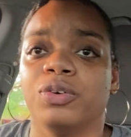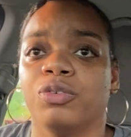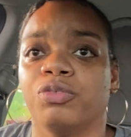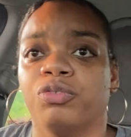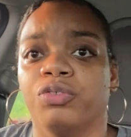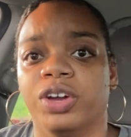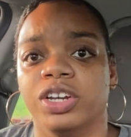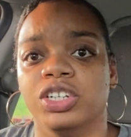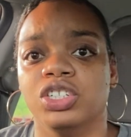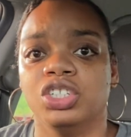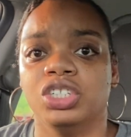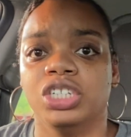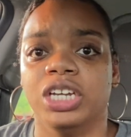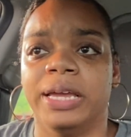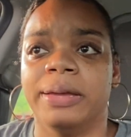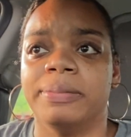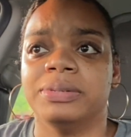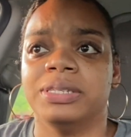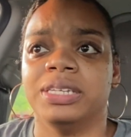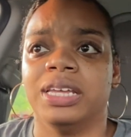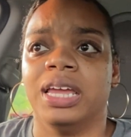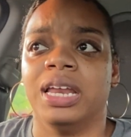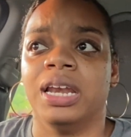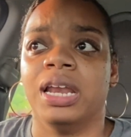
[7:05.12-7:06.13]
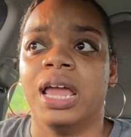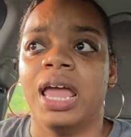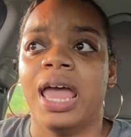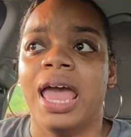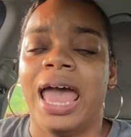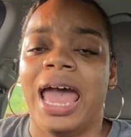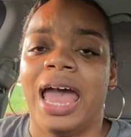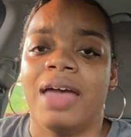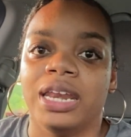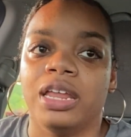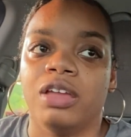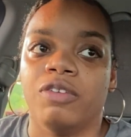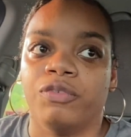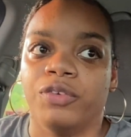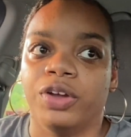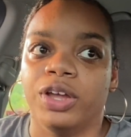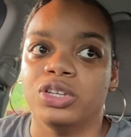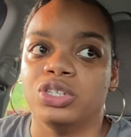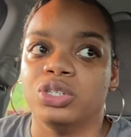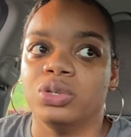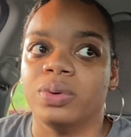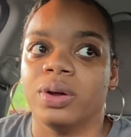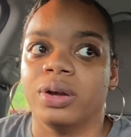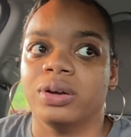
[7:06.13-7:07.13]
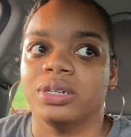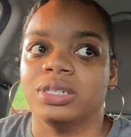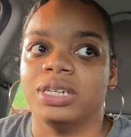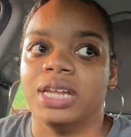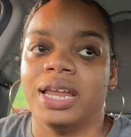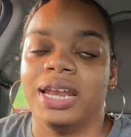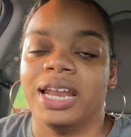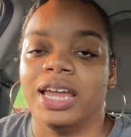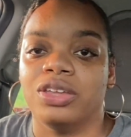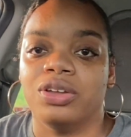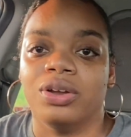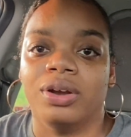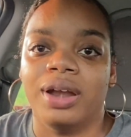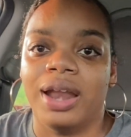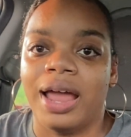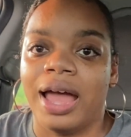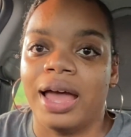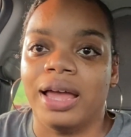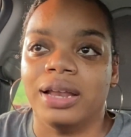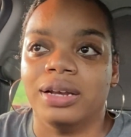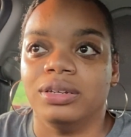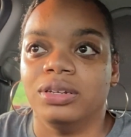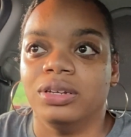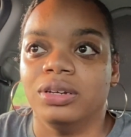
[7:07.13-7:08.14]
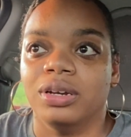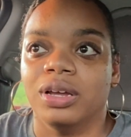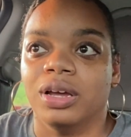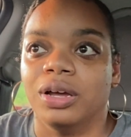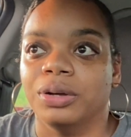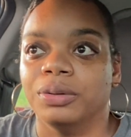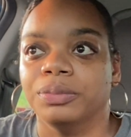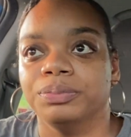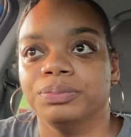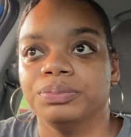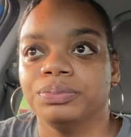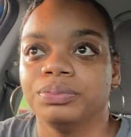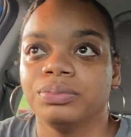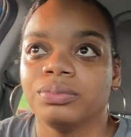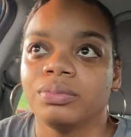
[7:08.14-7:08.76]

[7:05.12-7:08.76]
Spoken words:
friendships, and having friends who understand that you're not, you know,